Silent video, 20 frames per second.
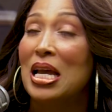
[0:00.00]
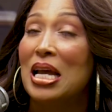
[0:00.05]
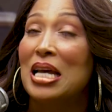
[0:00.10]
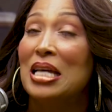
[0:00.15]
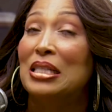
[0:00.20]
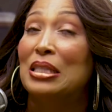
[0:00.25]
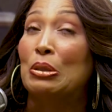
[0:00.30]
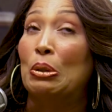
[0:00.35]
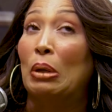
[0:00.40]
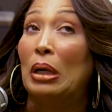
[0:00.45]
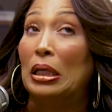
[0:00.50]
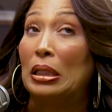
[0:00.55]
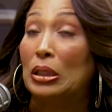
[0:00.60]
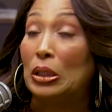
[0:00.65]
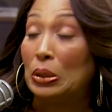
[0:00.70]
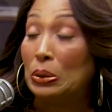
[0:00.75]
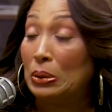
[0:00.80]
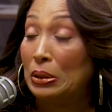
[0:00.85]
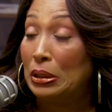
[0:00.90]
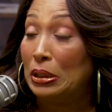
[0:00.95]
So I
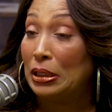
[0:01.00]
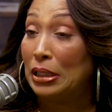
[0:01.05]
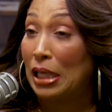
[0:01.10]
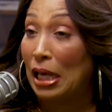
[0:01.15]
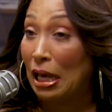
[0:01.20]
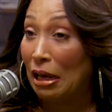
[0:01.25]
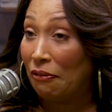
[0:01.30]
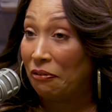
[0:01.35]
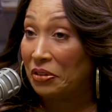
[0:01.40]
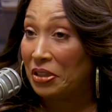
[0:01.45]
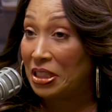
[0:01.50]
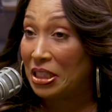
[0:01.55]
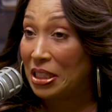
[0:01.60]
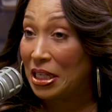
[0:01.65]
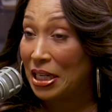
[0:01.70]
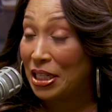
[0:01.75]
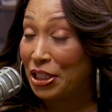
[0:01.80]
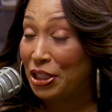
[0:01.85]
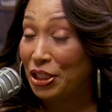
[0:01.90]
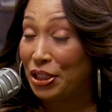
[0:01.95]
go to the Catfish
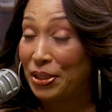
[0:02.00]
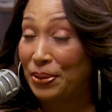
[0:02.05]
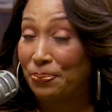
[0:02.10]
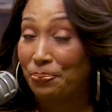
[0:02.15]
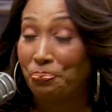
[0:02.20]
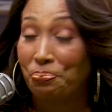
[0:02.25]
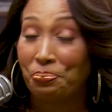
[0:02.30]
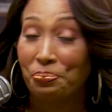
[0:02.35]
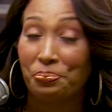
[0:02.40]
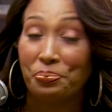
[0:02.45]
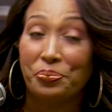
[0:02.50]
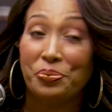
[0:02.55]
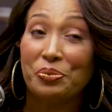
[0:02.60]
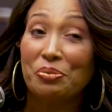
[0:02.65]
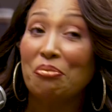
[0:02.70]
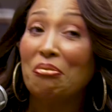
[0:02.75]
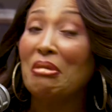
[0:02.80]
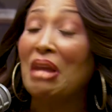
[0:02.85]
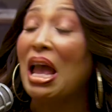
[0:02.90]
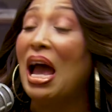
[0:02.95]
station.
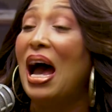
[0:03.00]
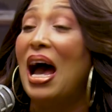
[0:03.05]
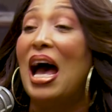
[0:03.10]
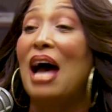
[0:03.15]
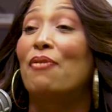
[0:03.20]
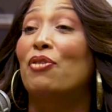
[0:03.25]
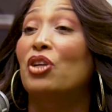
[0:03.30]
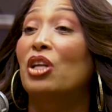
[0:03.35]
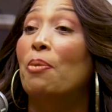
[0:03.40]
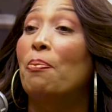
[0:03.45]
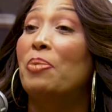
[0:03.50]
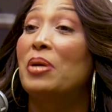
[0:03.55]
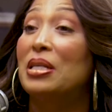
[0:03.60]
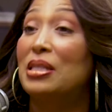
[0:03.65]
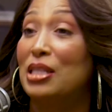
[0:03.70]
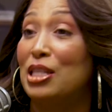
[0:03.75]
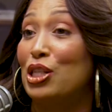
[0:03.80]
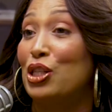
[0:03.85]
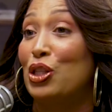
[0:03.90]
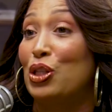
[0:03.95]
I have on a
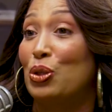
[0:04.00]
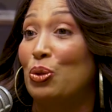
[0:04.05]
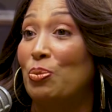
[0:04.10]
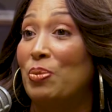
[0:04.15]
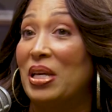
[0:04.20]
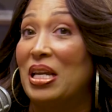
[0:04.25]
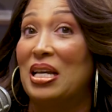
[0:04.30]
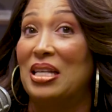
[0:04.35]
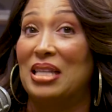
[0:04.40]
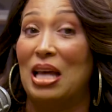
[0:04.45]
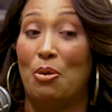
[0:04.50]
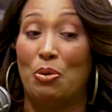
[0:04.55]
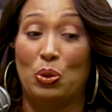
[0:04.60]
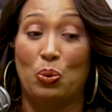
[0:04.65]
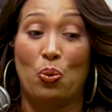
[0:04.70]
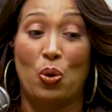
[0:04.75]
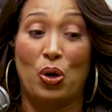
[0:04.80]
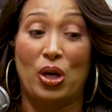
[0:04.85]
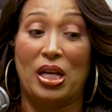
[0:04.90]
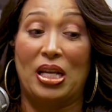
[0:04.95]
business suit because I was
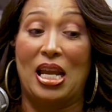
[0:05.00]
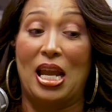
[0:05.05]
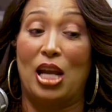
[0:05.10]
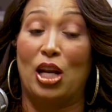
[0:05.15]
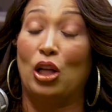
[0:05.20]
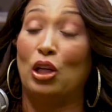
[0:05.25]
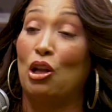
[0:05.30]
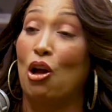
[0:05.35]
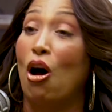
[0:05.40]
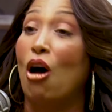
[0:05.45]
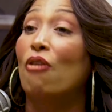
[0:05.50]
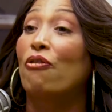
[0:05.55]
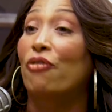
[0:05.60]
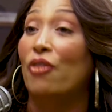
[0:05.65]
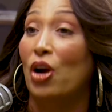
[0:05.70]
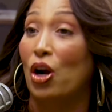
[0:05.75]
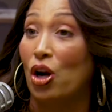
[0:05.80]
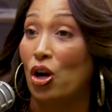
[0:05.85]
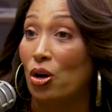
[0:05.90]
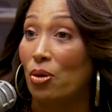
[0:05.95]
working at a law
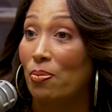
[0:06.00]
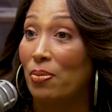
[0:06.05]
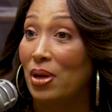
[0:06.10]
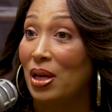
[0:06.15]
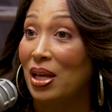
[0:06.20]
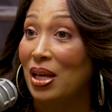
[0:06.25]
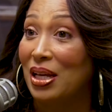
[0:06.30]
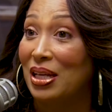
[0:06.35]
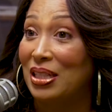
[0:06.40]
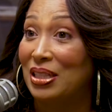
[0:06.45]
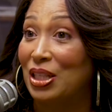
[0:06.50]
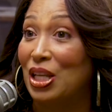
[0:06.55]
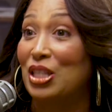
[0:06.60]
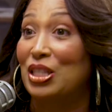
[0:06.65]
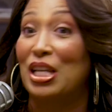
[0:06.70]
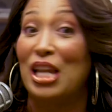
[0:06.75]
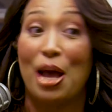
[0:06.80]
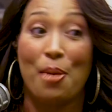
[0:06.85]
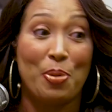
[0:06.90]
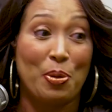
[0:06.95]
firm. It's because a
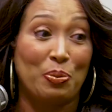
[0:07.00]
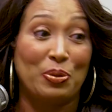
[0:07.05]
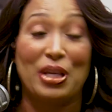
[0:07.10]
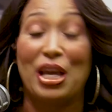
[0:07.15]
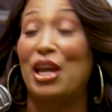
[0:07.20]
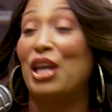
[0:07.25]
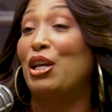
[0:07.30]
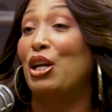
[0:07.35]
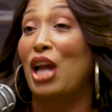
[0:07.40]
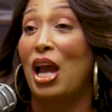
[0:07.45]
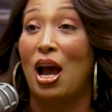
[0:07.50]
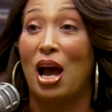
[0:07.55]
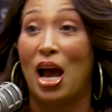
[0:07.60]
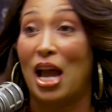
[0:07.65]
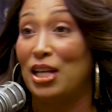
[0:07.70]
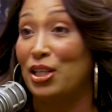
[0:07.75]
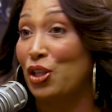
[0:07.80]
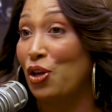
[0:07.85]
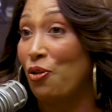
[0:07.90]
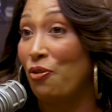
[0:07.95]
lot of people say
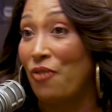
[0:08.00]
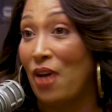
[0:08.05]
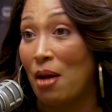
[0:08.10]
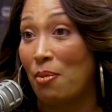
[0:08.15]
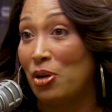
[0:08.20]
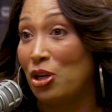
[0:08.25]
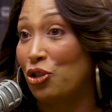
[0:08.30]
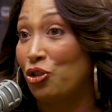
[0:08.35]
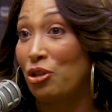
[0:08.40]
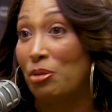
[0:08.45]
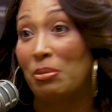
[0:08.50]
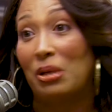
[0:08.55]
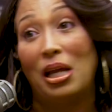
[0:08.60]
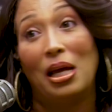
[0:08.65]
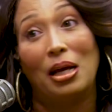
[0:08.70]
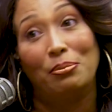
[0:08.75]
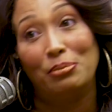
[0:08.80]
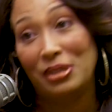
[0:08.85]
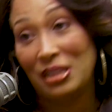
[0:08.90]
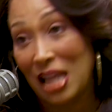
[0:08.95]
Ice Cube found me in the strip
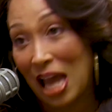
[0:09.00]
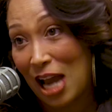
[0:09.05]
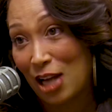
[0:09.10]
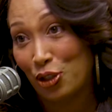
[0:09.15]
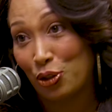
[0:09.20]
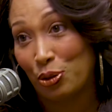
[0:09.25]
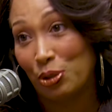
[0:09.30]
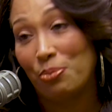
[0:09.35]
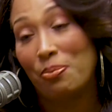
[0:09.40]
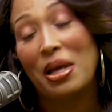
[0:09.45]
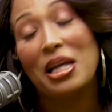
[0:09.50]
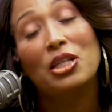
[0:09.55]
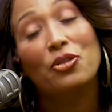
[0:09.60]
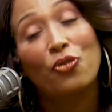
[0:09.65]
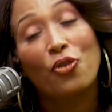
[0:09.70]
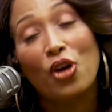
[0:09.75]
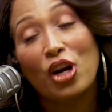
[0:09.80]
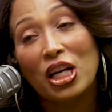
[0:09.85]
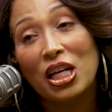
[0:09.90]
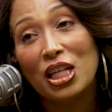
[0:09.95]
club. Not true. Makes
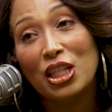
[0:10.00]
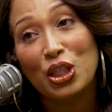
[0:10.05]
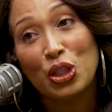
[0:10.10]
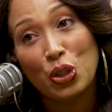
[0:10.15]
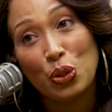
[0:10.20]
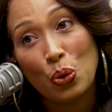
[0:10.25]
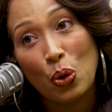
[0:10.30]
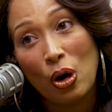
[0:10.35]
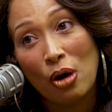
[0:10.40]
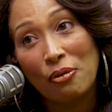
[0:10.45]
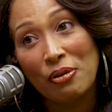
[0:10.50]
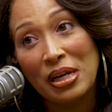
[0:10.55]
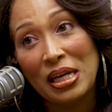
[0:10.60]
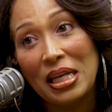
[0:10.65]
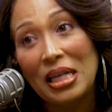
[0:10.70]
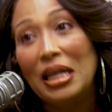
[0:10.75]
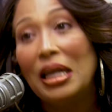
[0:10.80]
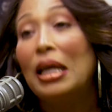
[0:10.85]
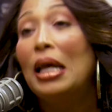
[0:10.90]
for a good story.